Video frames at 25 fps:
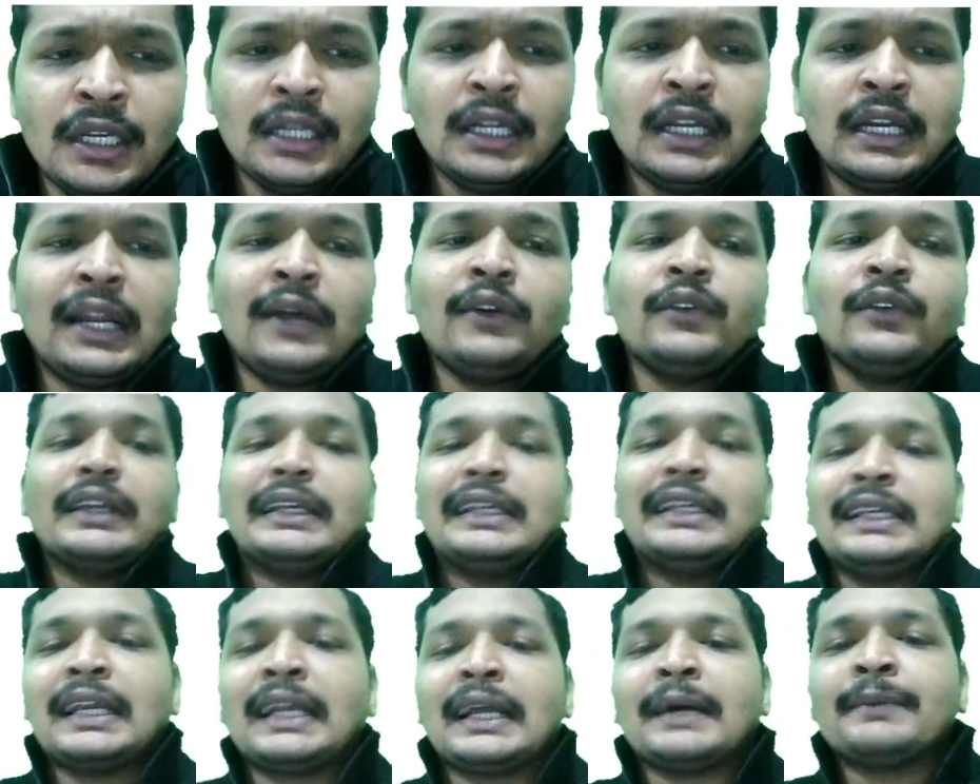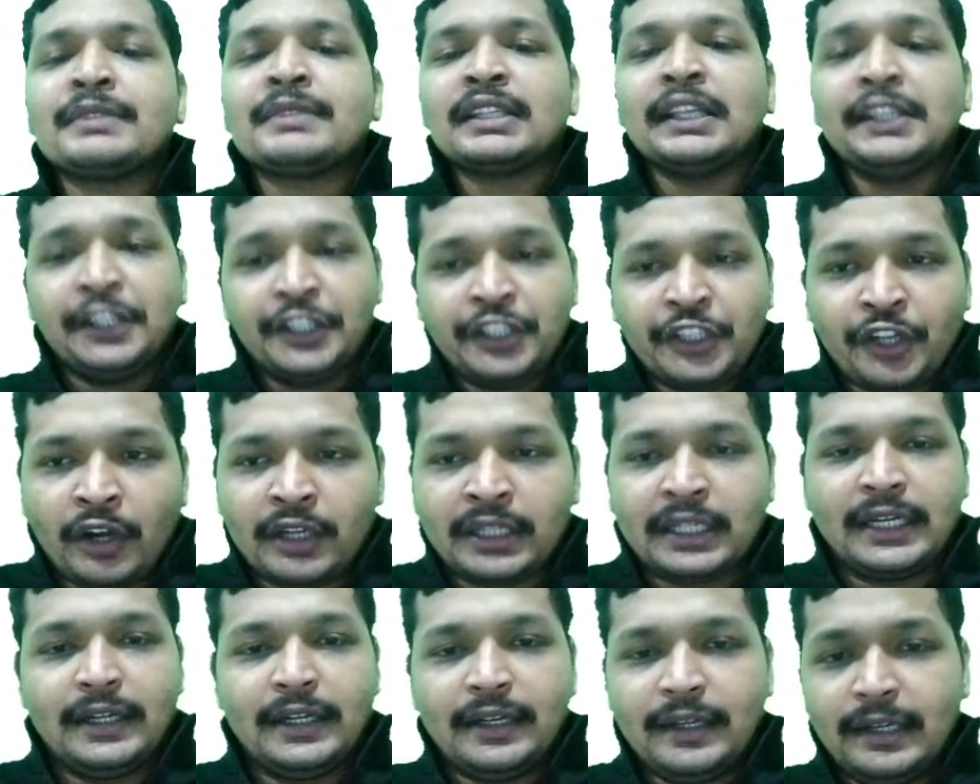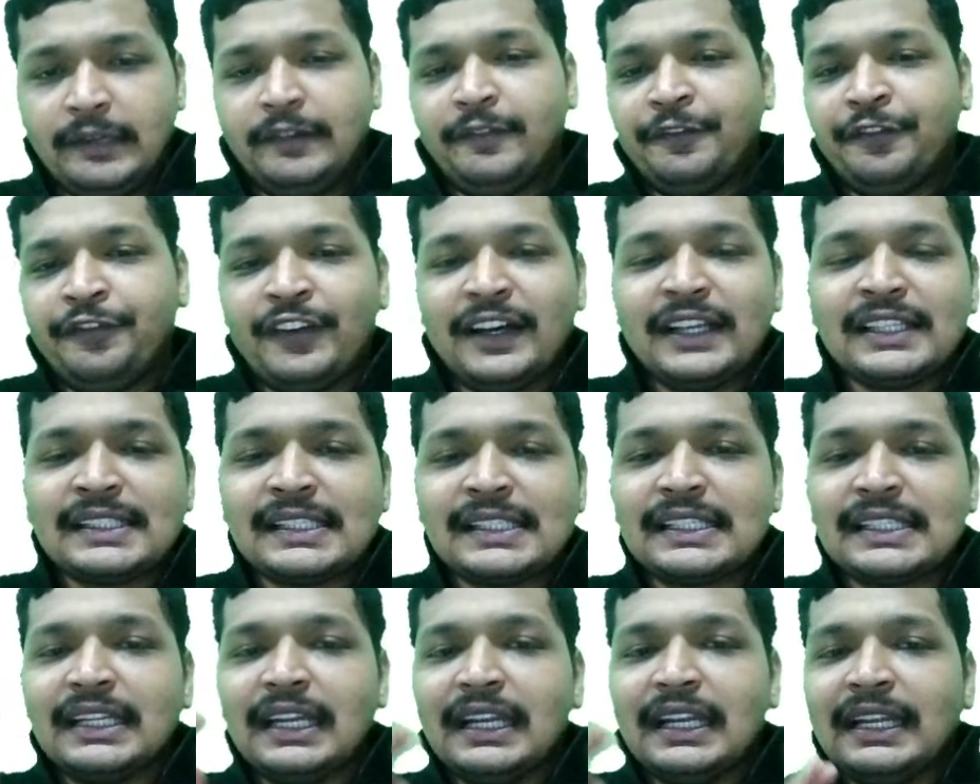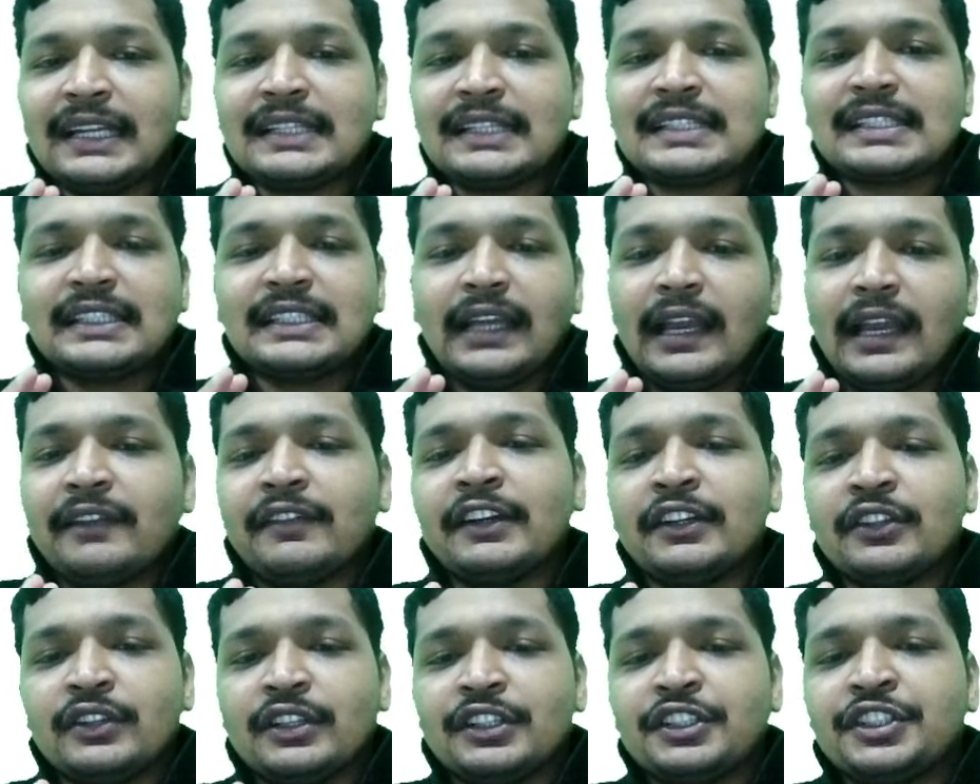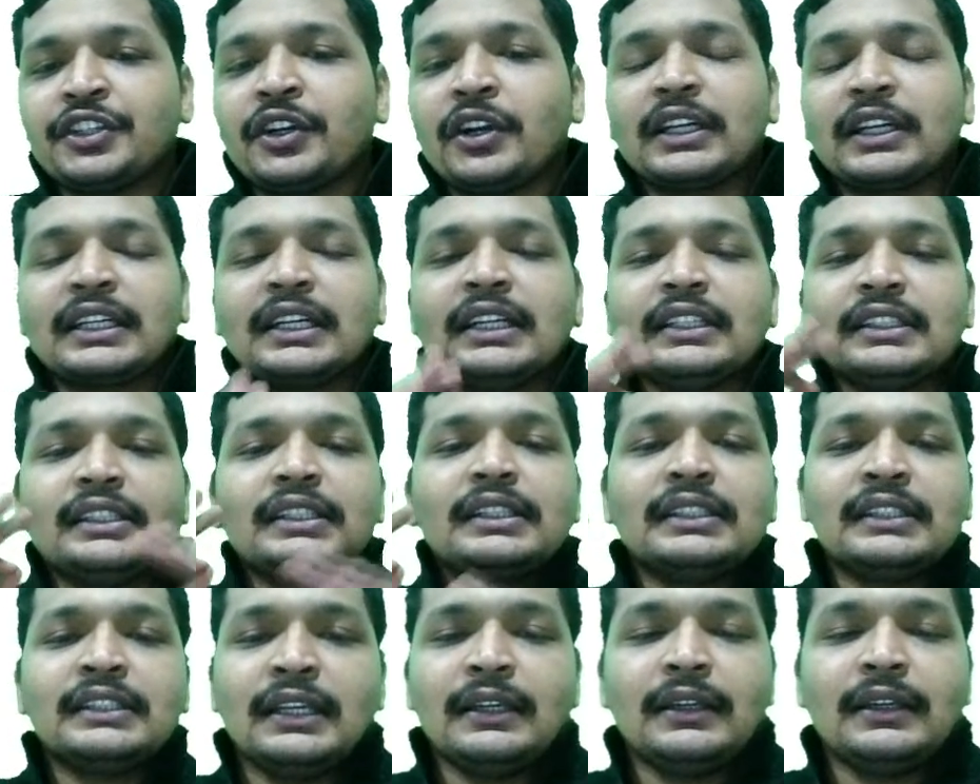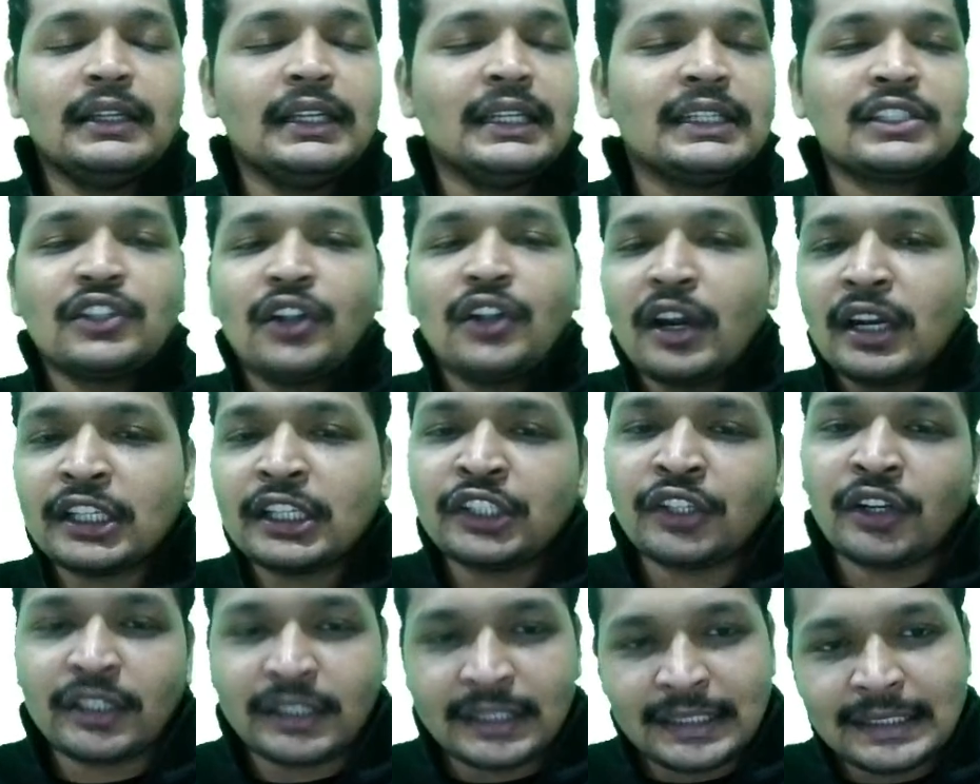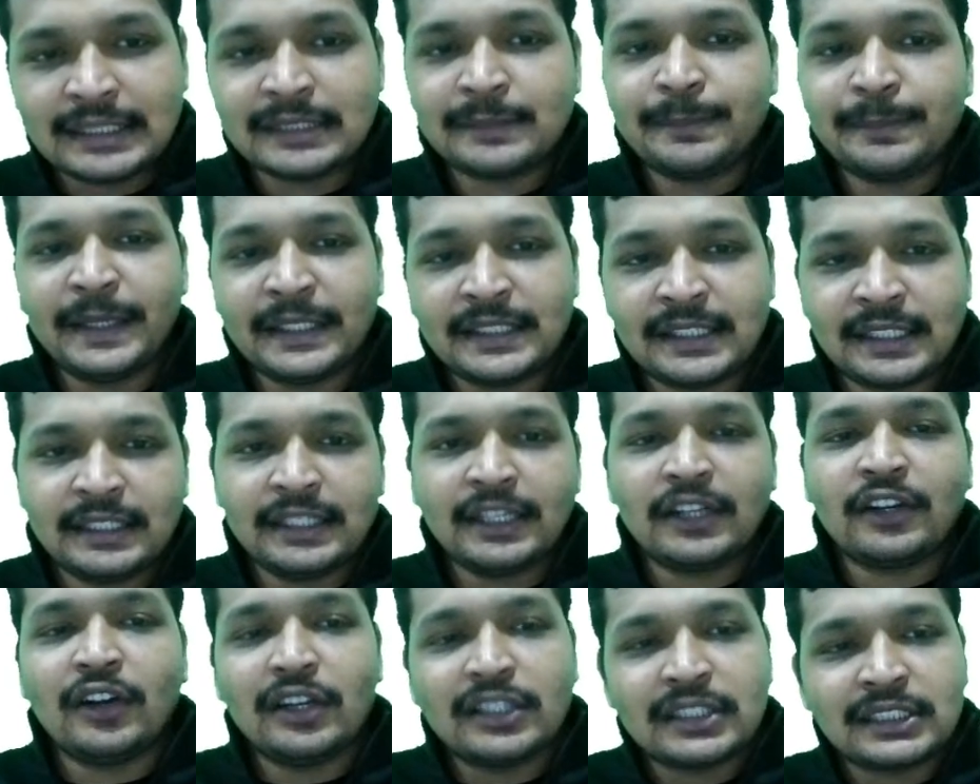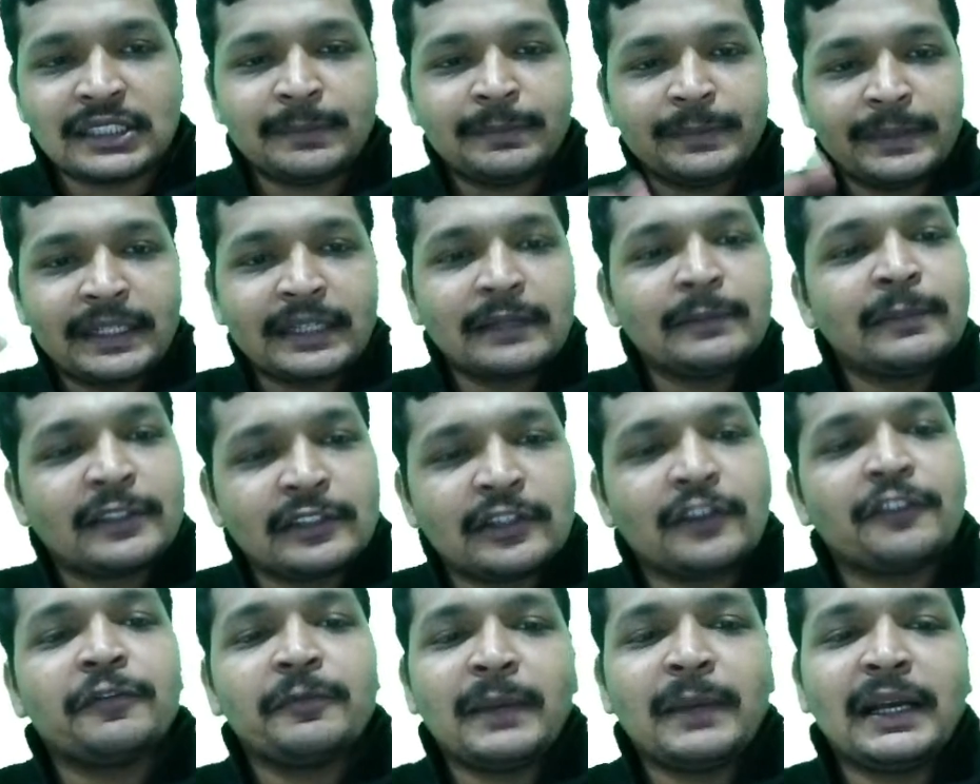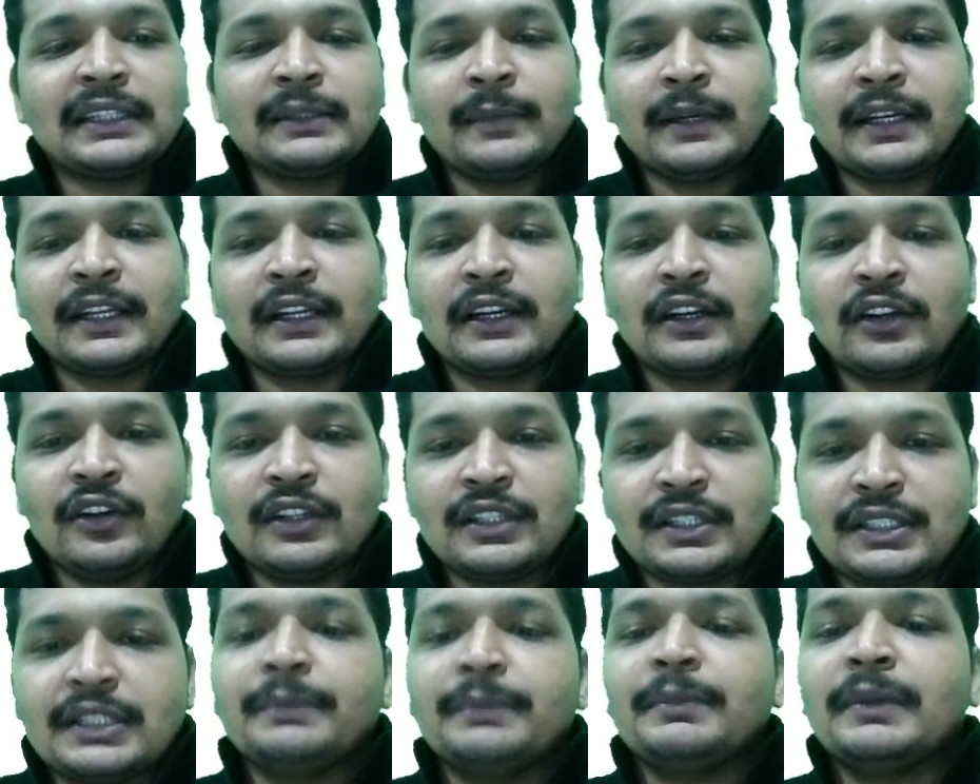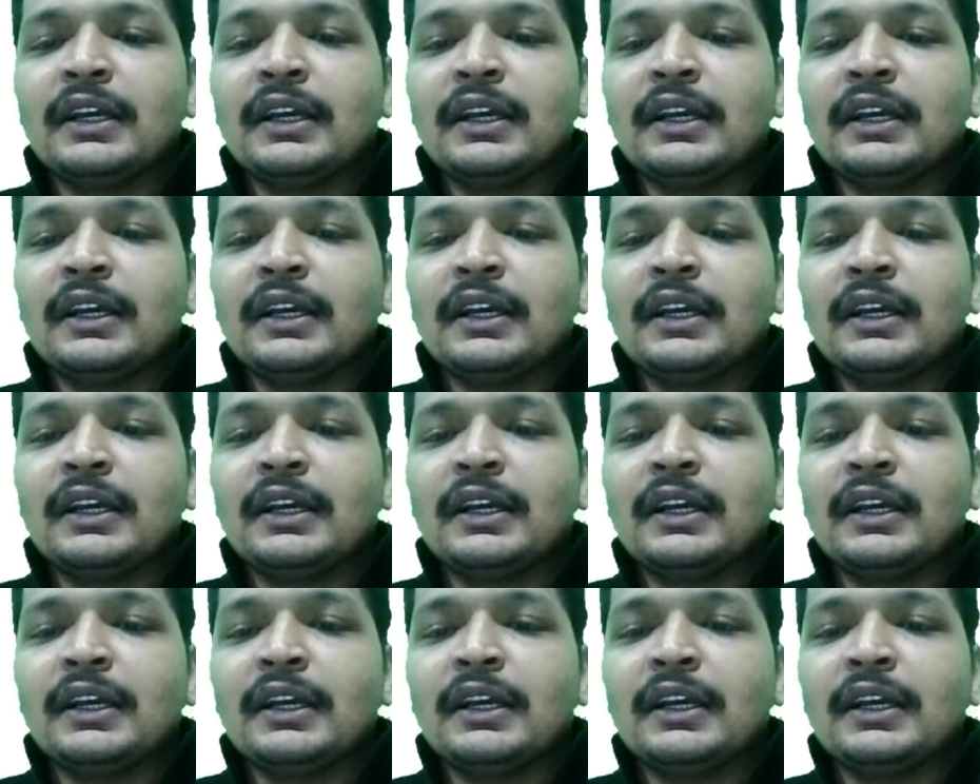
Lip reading: Now, here comes the shortcut. First, let's dive into the shortcut. It's not a shortcut, it's basically concept, little bit of mathematical concept.